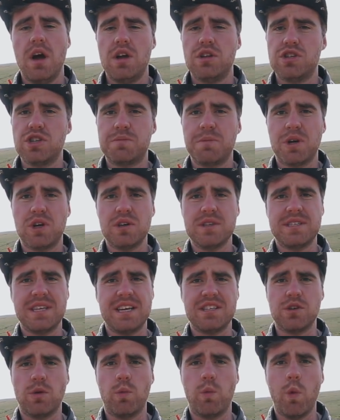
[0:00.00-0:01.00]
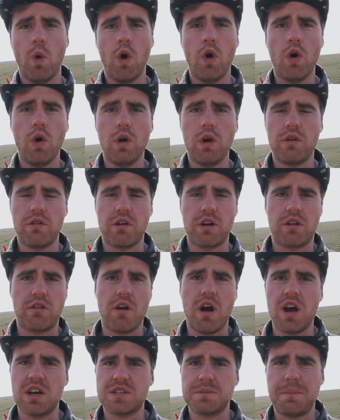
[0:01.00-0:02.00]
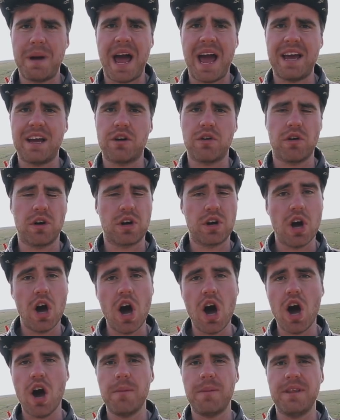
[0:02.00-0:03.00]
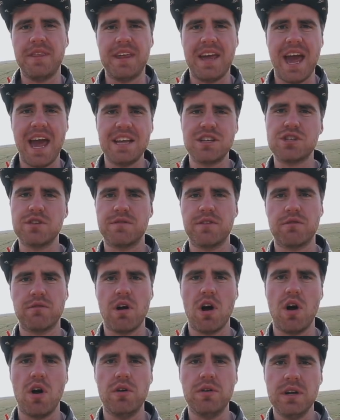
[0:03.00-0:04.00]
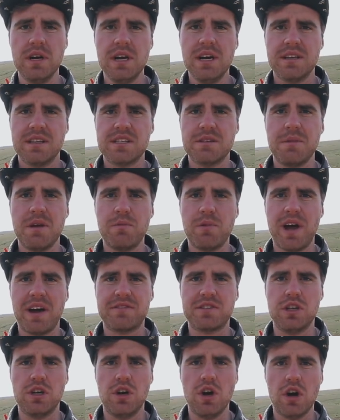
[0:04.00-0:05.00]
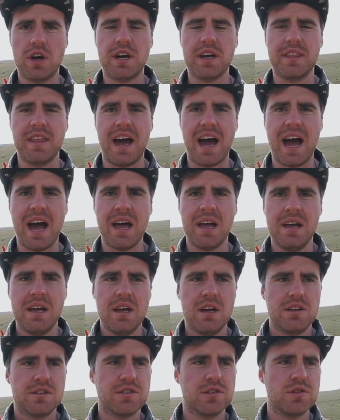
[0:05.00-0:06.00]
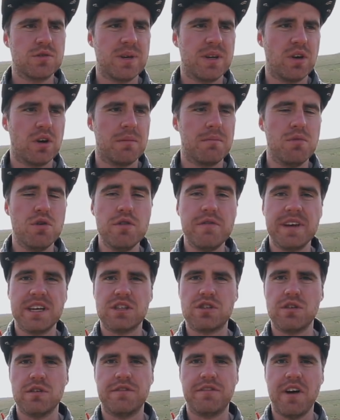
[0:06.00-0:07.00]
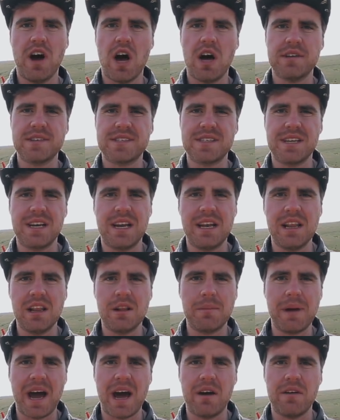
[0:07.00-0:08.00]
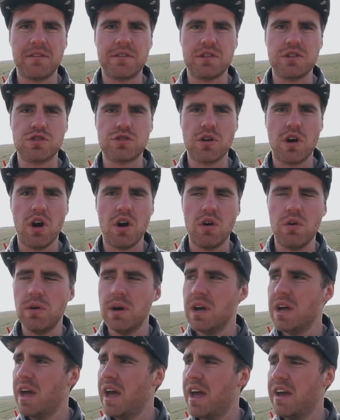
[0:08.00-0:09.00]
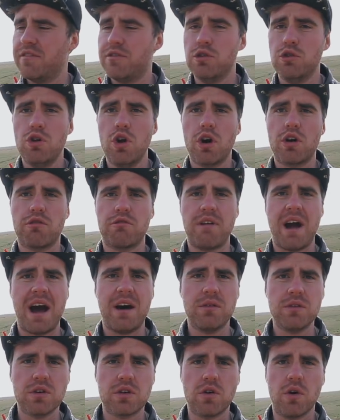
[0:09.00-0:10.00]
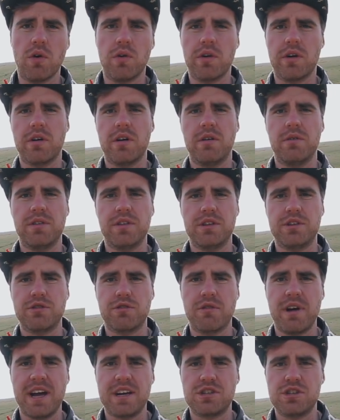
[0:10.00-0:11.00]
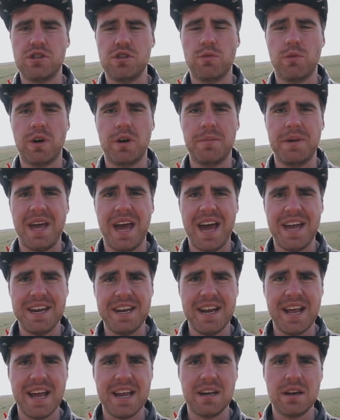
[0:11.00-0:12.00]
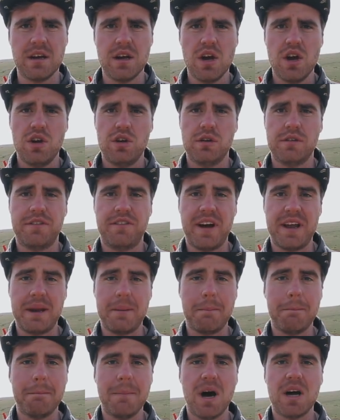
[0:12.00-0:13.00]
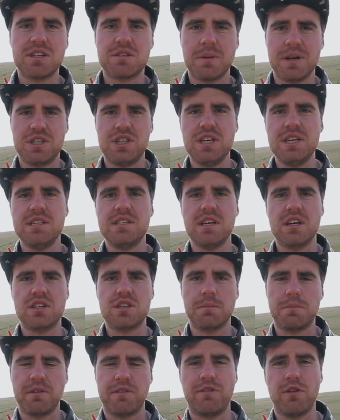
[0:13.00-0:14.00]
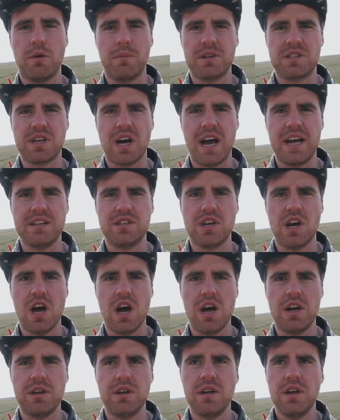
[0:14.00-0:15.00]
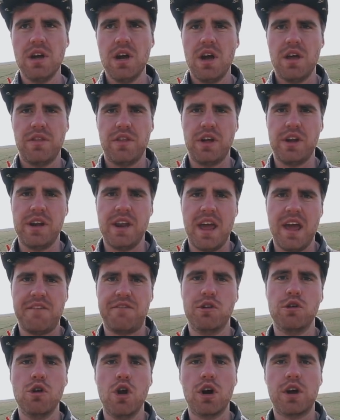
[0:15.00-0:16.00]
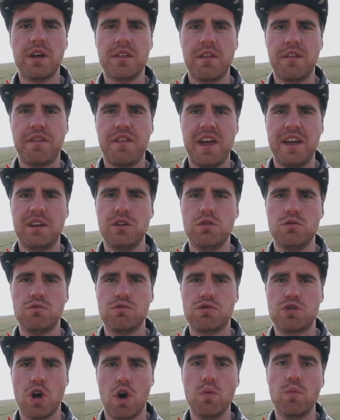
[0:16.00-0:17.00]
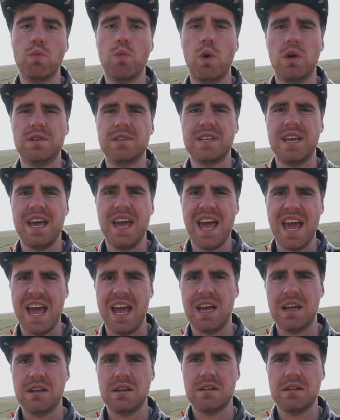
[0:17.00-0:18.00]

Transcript: Just because there's a wall or a grass bank or a curb at the edge of the road doesn't mean we have to look at that. As long as they're not moving too fast and a little bit out of control, if you look around the corner at the direction you want to be headed in, you'll find it much easier to perform a tight turn than if you look at the thing you don't want to hit.